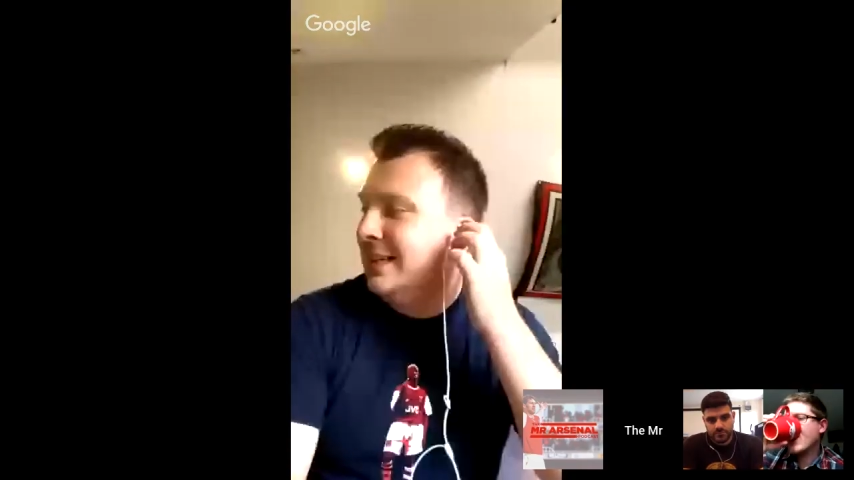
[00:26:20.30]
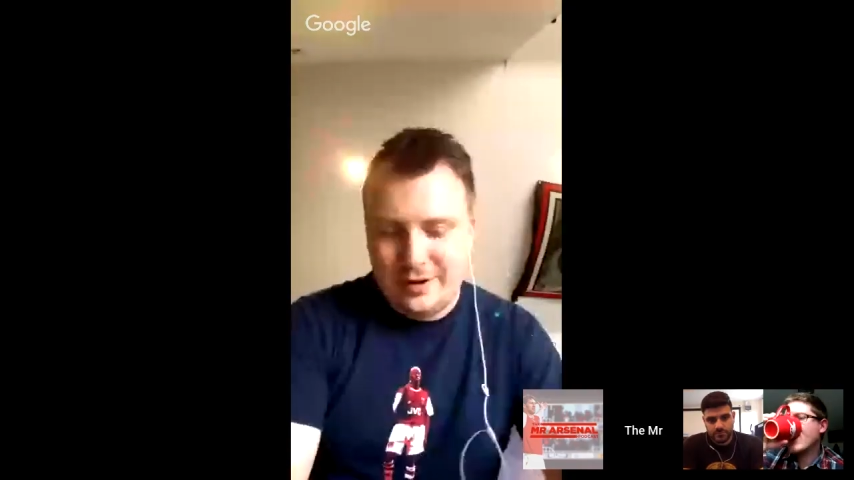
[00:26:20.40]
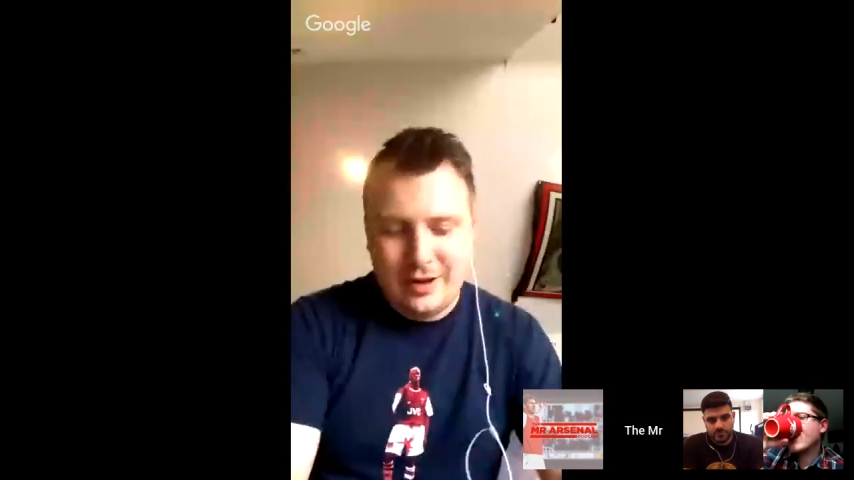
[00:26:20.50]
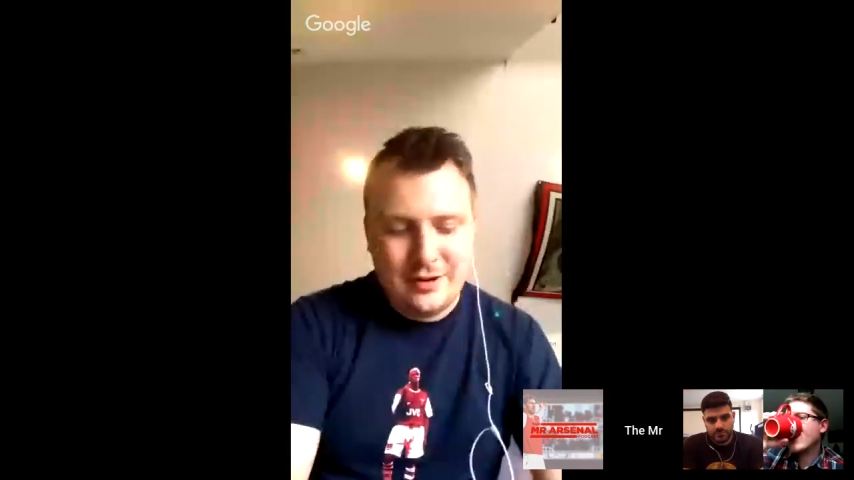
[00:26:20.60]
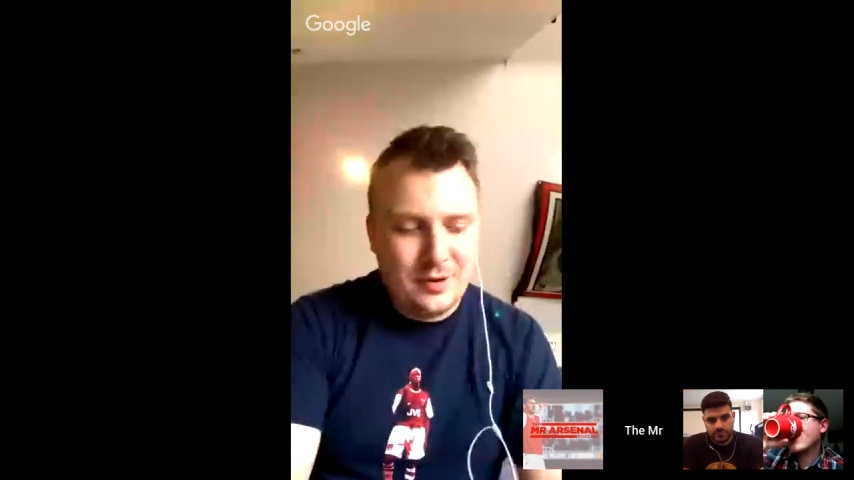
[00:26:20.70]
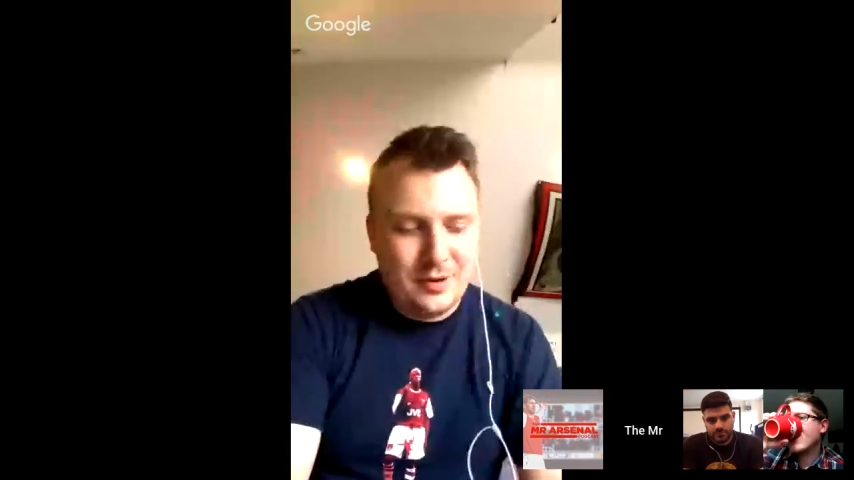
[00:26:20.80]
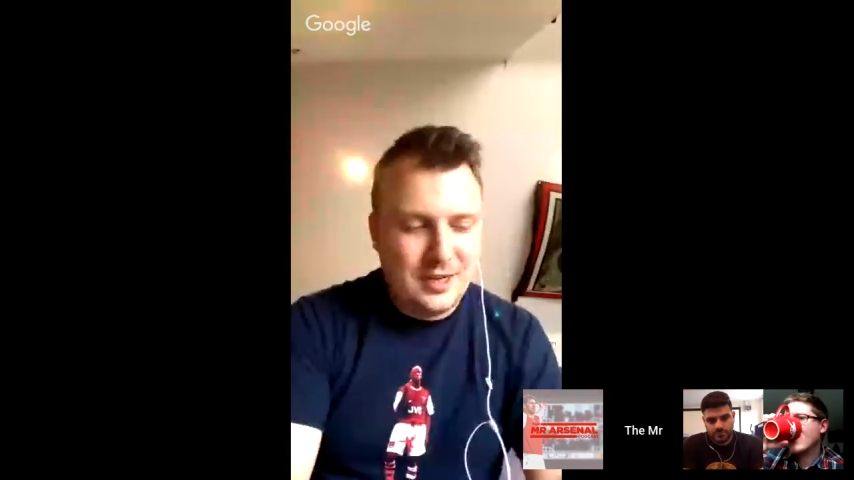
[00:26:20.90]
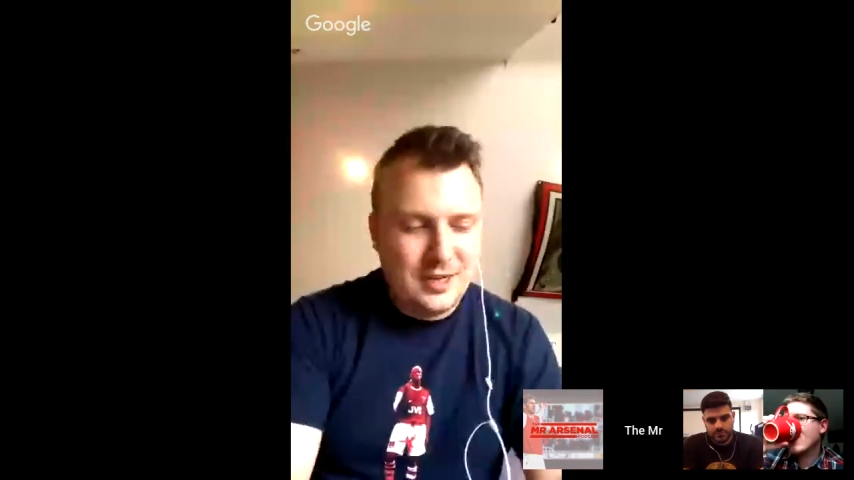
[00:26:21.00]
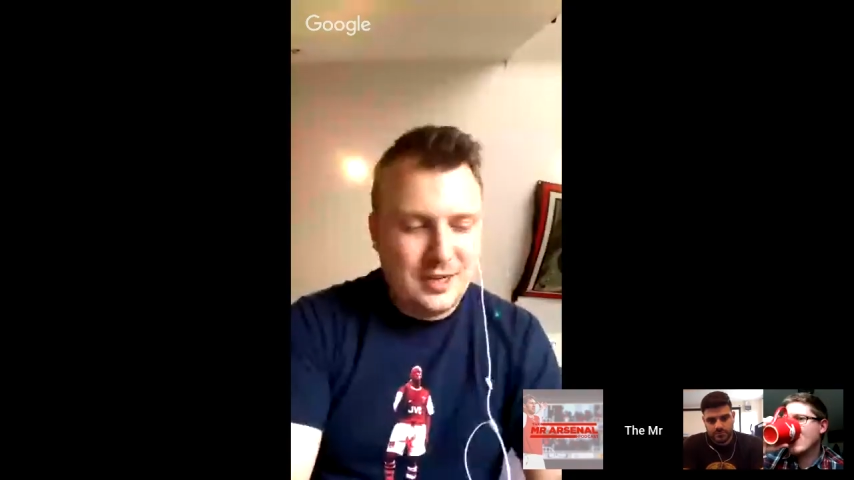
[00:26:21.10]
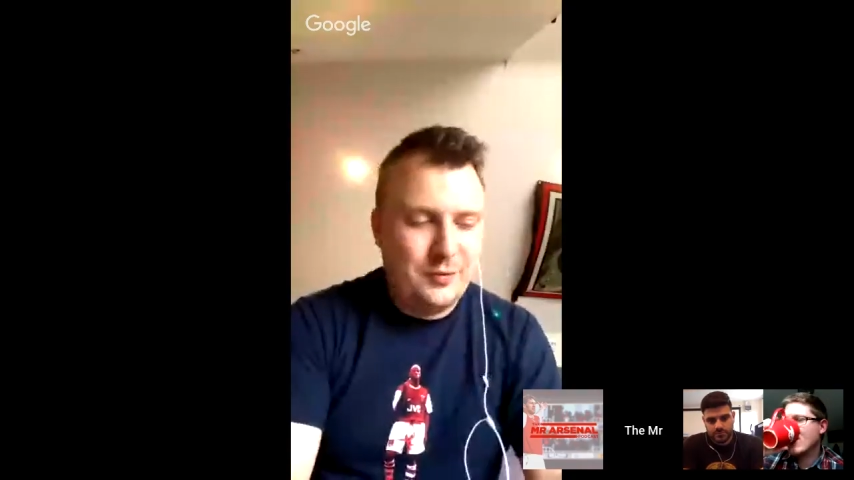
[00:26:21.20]
both said,
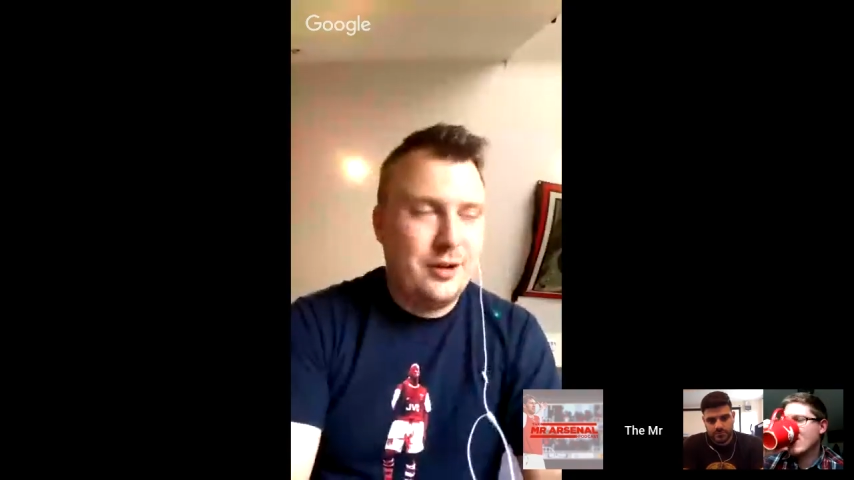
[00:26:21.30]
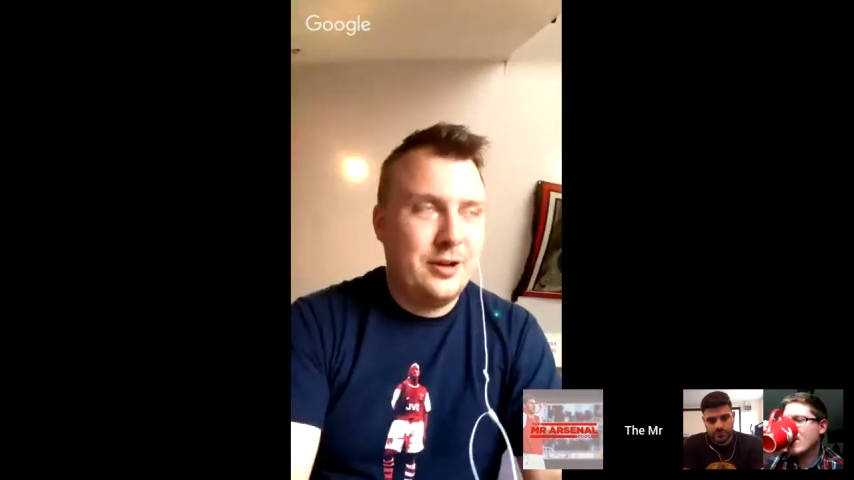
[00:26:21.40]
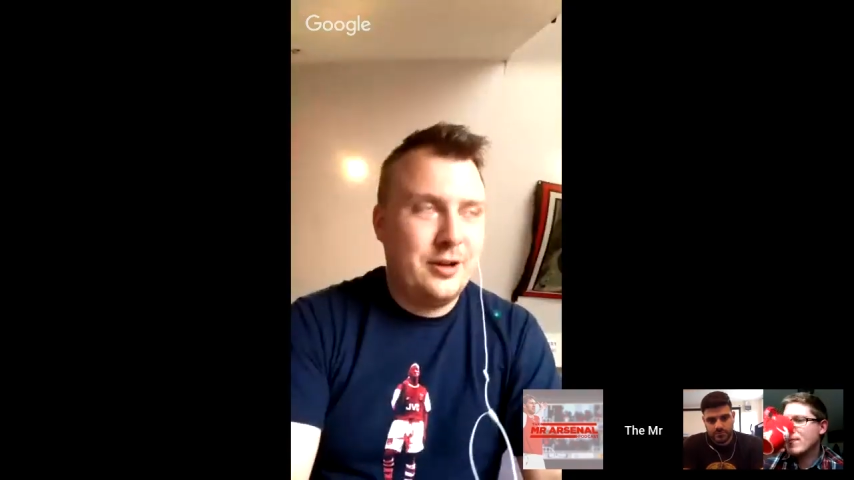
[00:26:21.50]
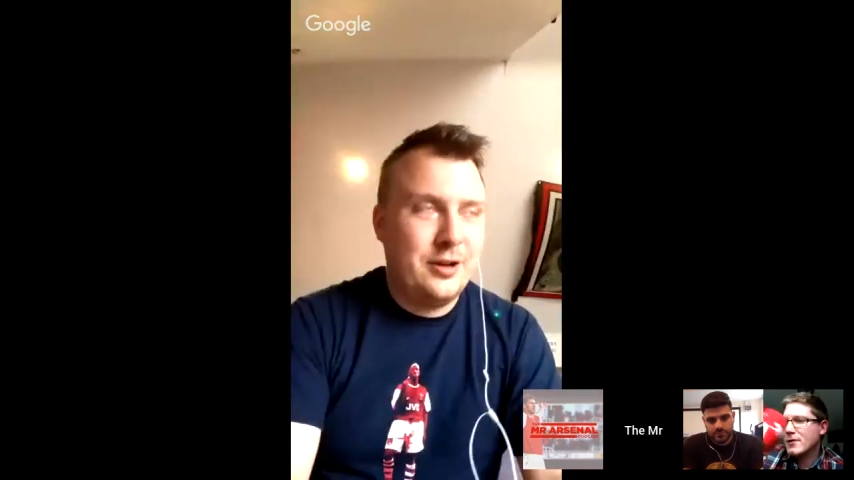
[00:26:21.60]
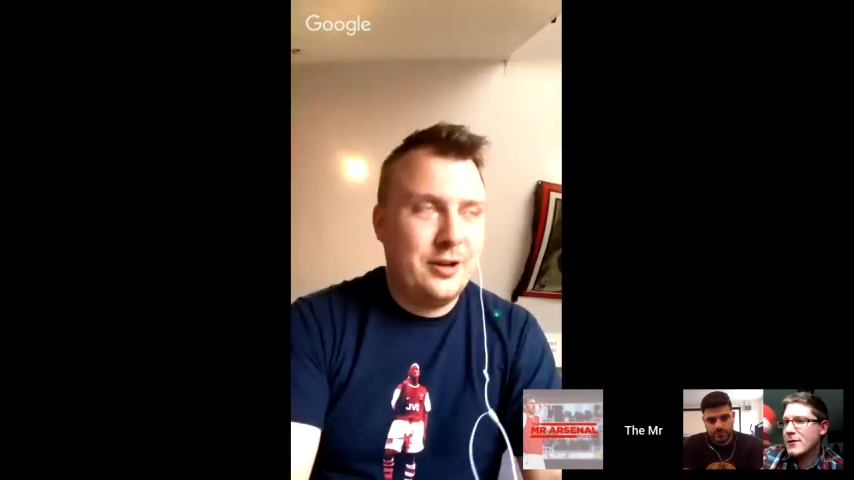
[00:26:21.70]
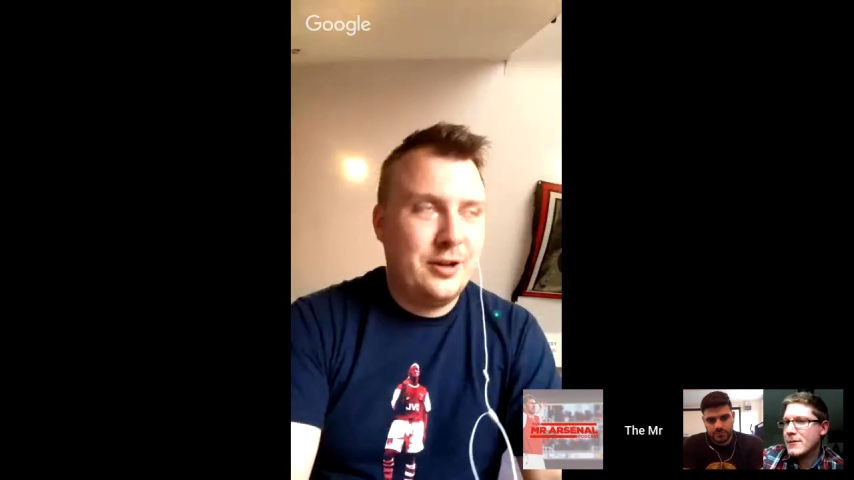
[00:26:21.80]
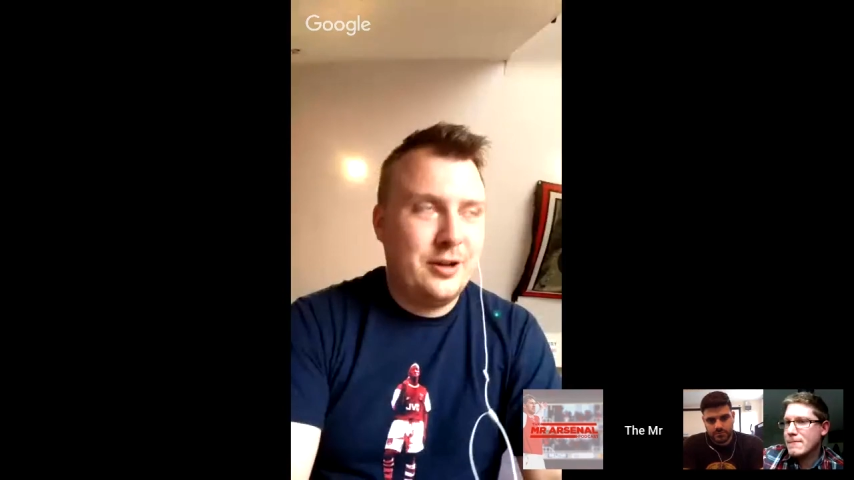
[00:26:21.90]
we're not exactly spoiled